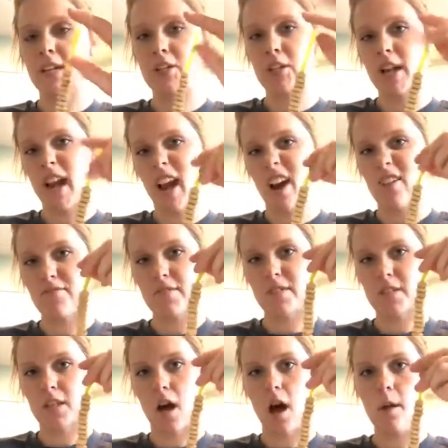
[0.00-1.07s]
inches at
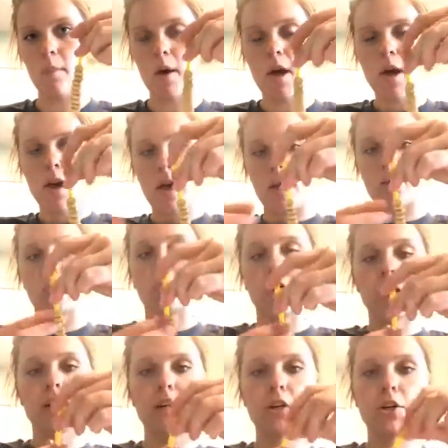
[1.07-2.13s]
the top, and
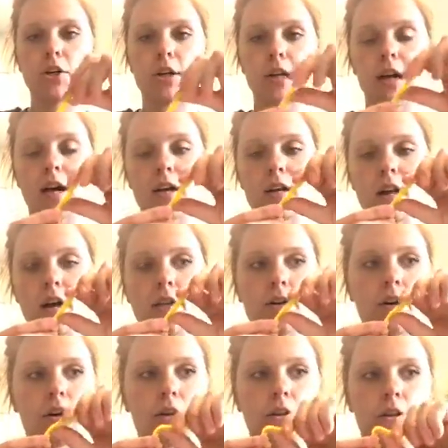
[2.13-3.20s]
we're gonna create
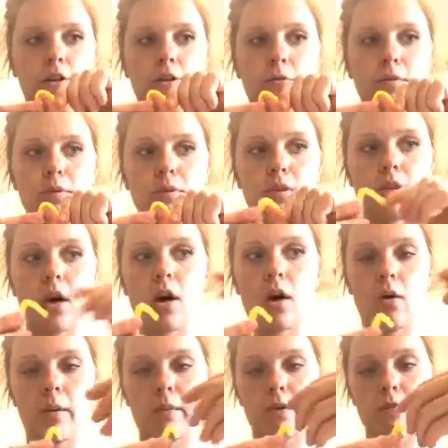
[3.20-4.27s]
another loop.
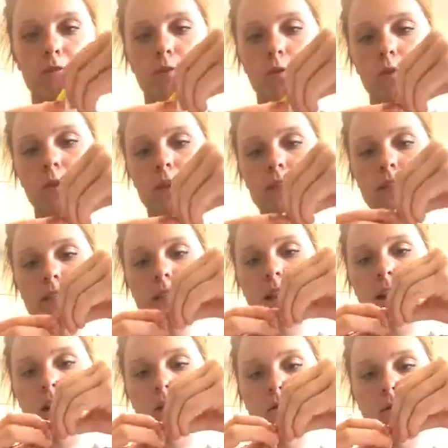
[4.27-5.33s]
So I'm gonna fold this
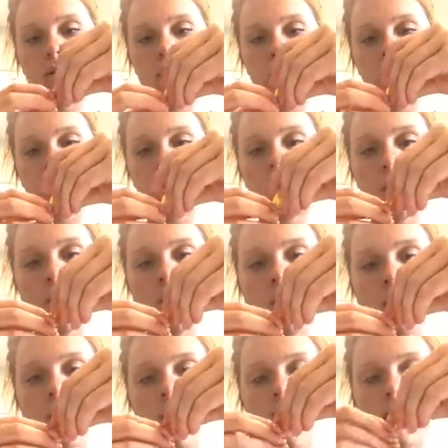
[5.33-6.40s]
down
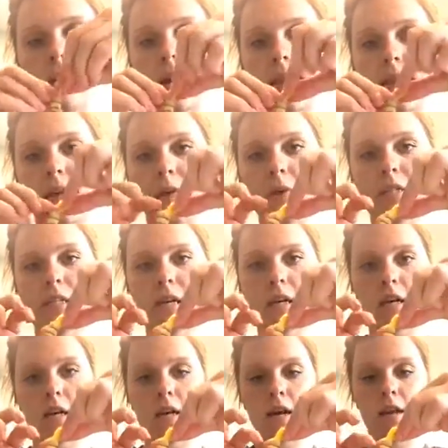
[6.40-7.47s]
again like we
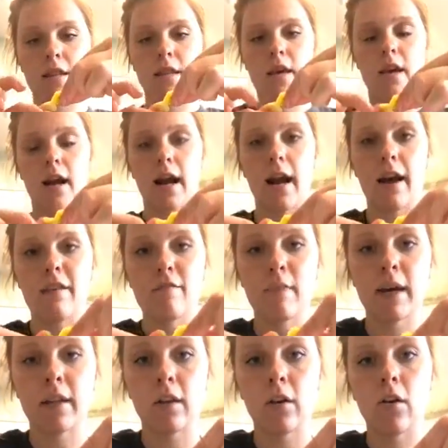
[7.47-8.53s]
did, and then I have
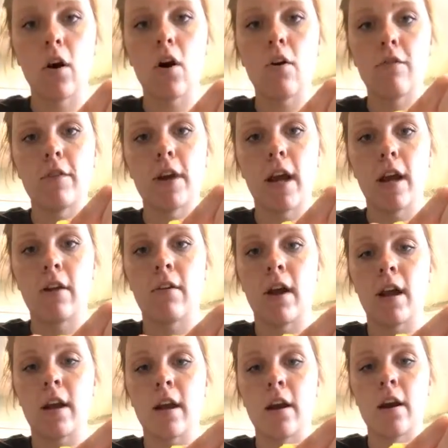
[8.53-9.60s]
my little overhang
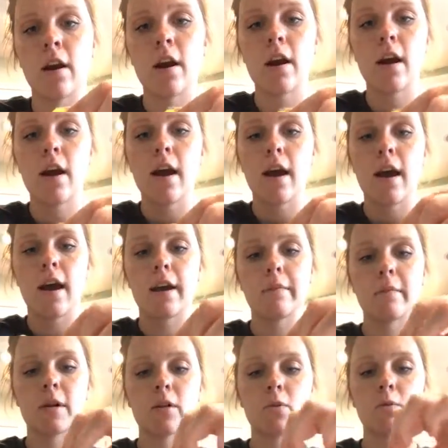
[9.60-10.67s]
right here, and I'm
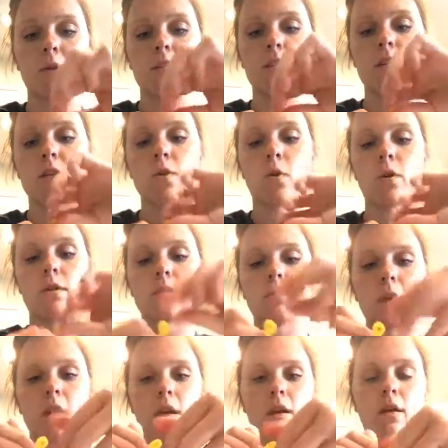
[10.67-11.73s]
gonna twist it towards
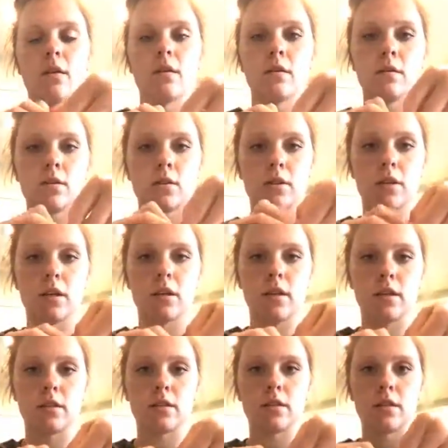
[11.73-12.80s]
me, just like
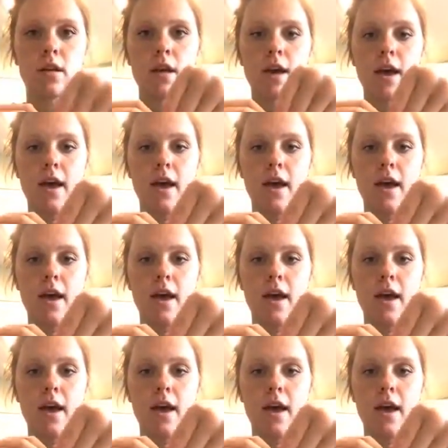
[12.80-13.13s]
this.